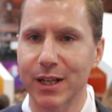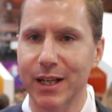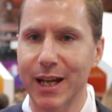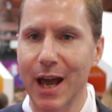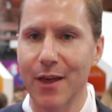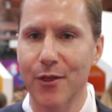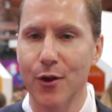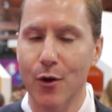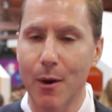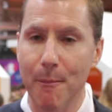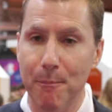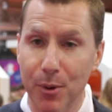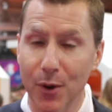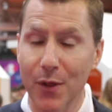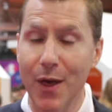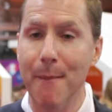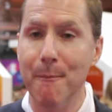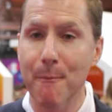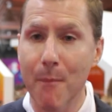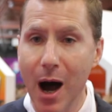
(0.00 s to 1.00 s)
together and
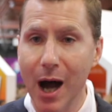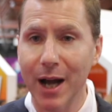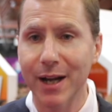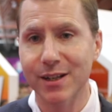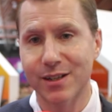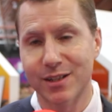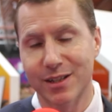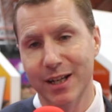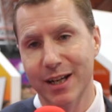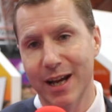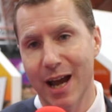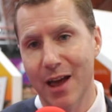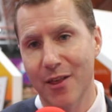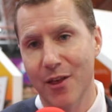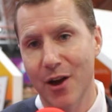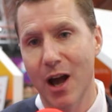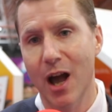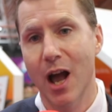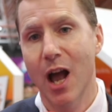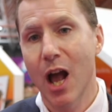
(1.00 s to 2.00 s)
put their minds
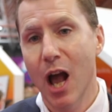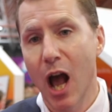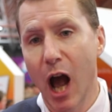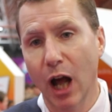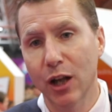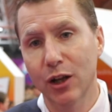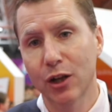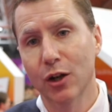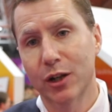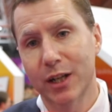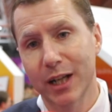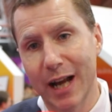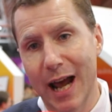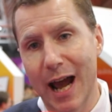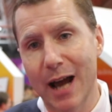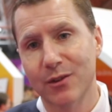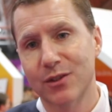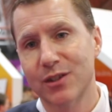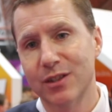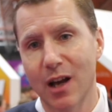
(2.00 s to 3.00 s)
together and look at
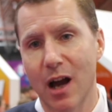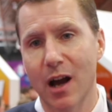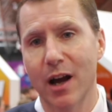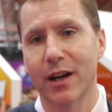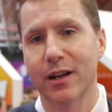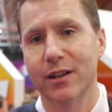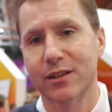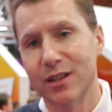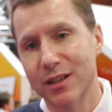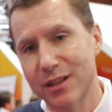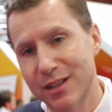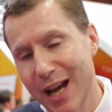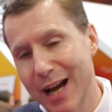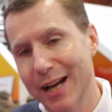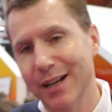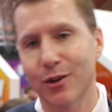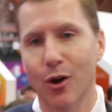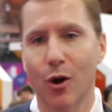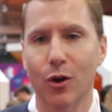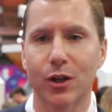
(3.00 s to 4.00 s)
how science and
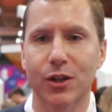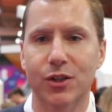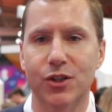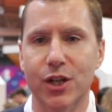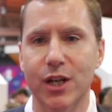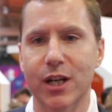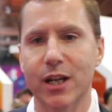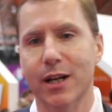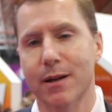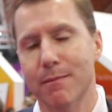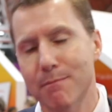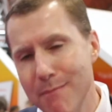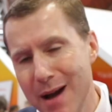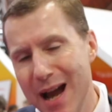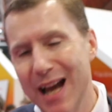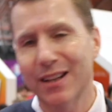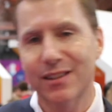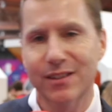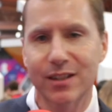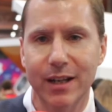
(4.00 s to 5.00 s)
technology and
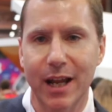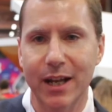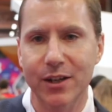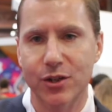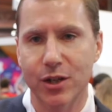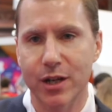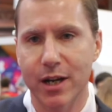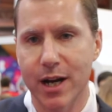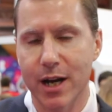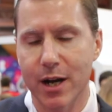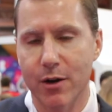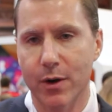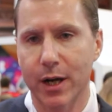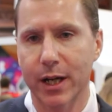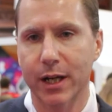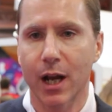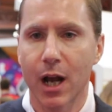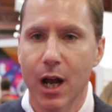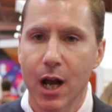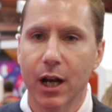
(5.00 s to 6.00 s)
maths and
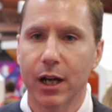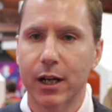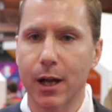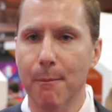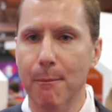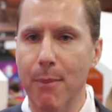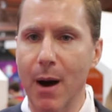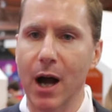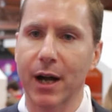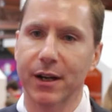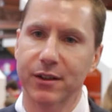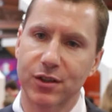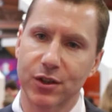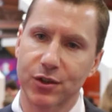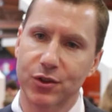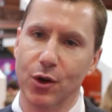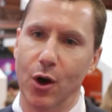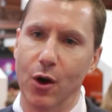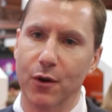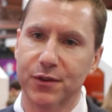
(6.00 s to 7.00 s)
engineering combine
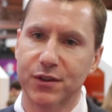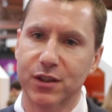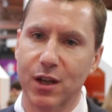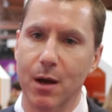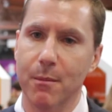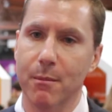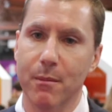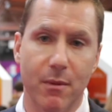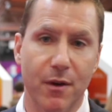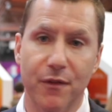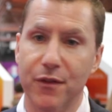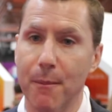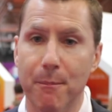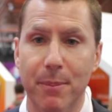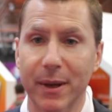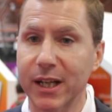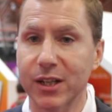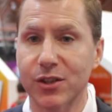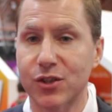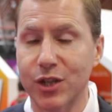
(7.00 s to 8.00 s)
to solve some of the
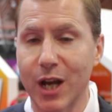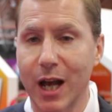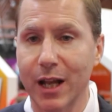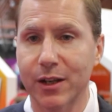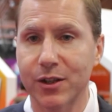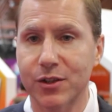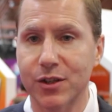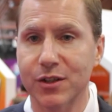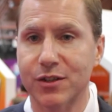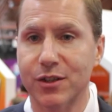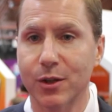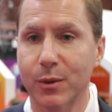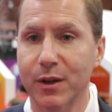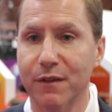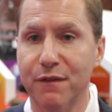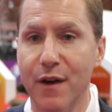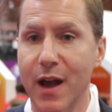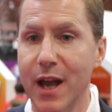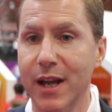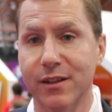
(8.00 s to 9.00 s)
biggest challenges that
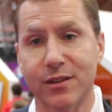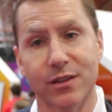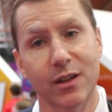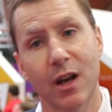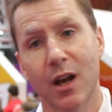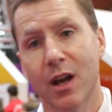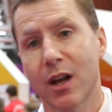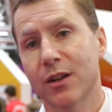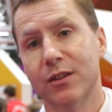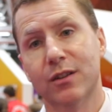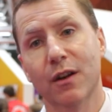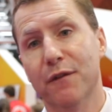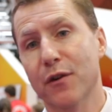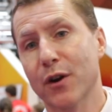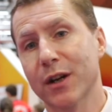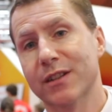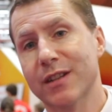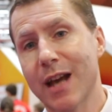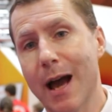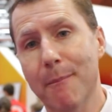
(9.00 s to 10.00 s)
we face. So,
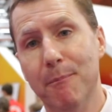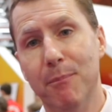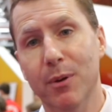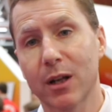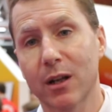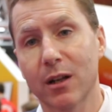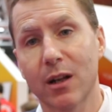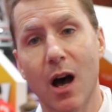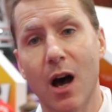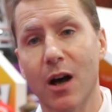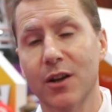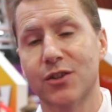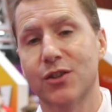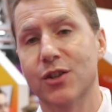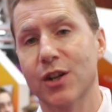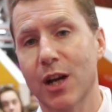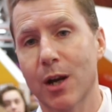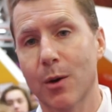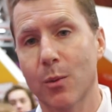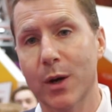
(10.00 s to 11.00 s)
for example,
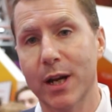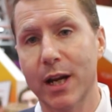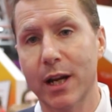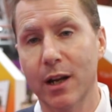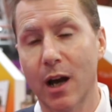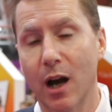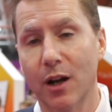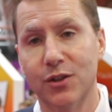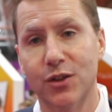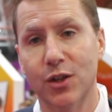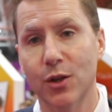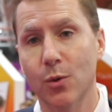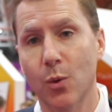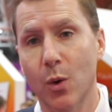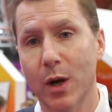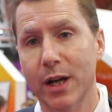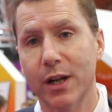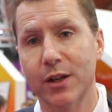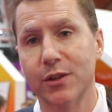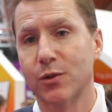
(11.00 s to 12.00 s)
last year our two
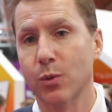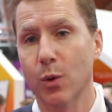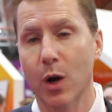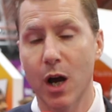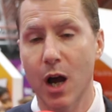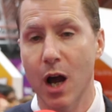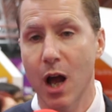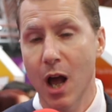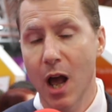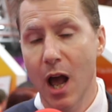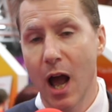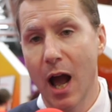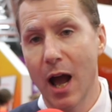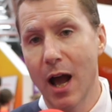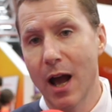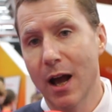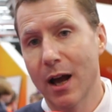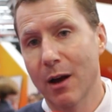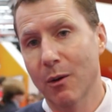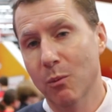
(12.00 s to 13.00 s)
winners were
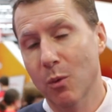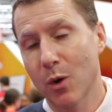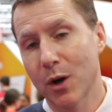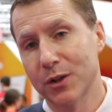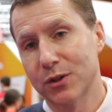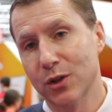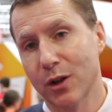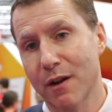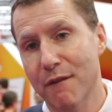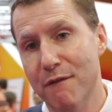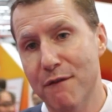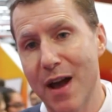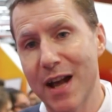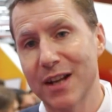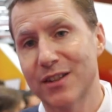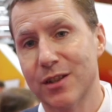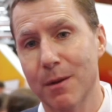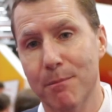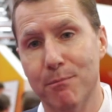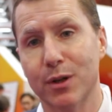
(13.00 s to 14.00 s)
worked on a
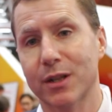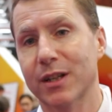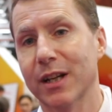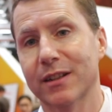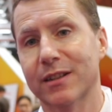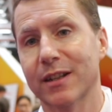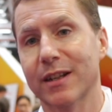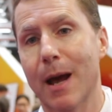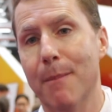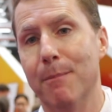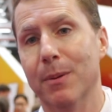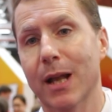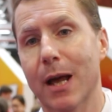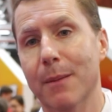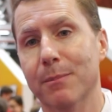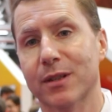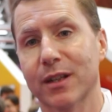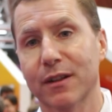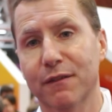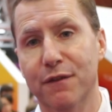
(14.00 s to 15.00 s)
vest that predicted
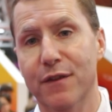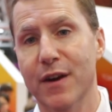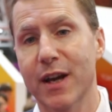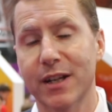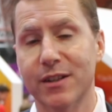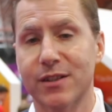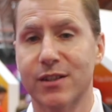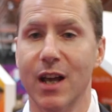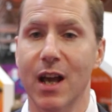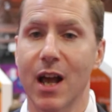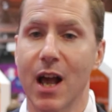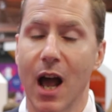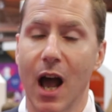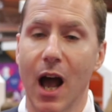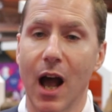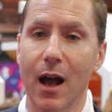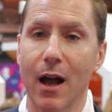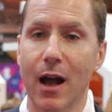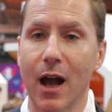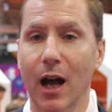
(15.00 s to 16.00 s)
epileptic fits,
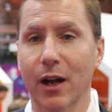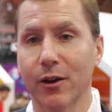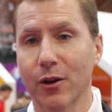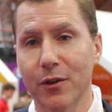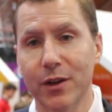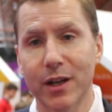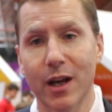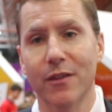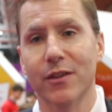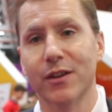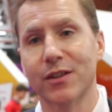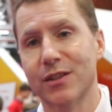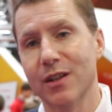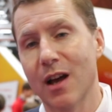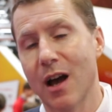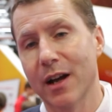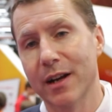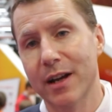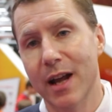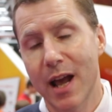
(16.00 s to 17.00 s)
and on the other
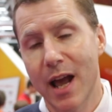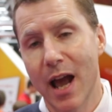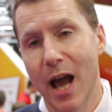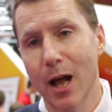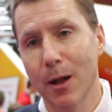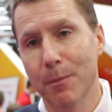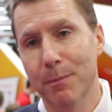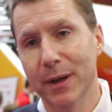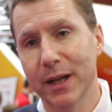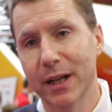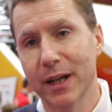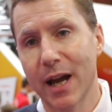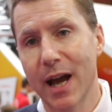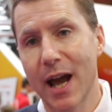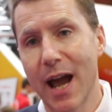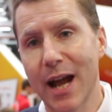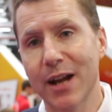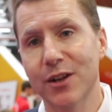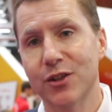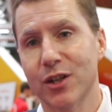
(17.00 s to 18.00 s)
side, helping
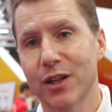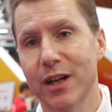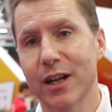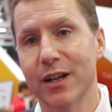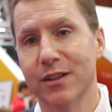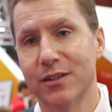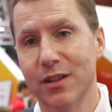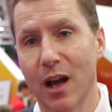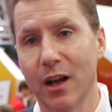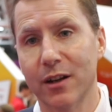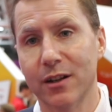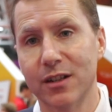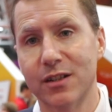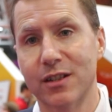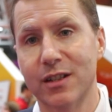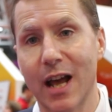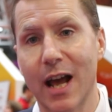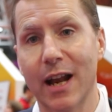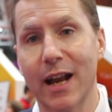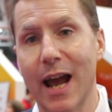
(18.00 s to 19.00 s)
engineers
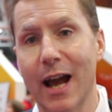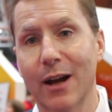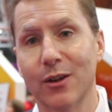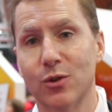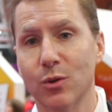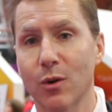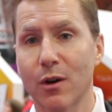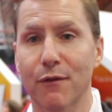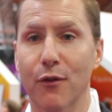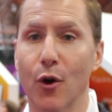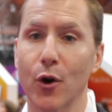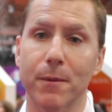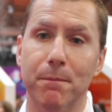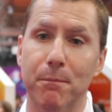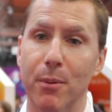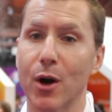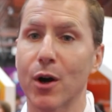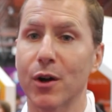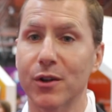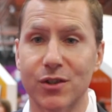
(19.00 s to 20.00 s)
understand how to
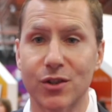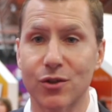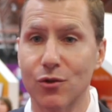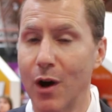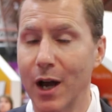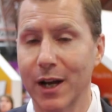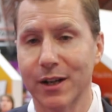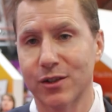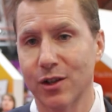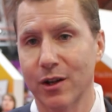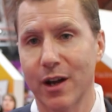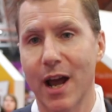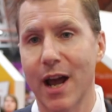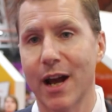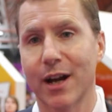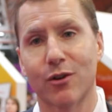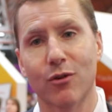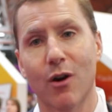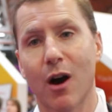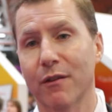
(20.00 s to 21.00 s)
avoid bird strikes on
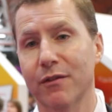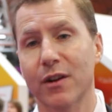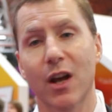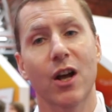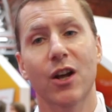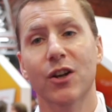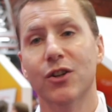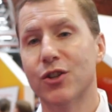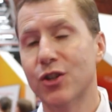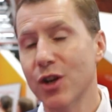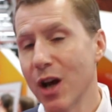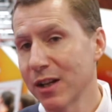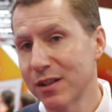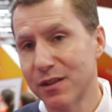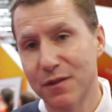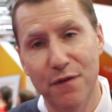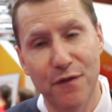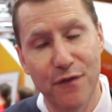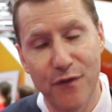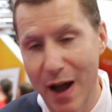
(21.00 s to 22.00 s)
aircraft.
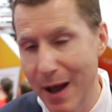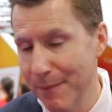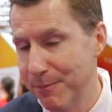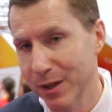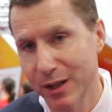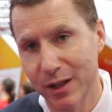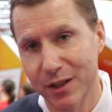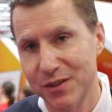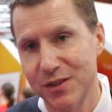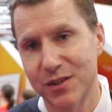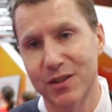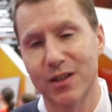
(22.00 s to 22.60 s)
Just fabulous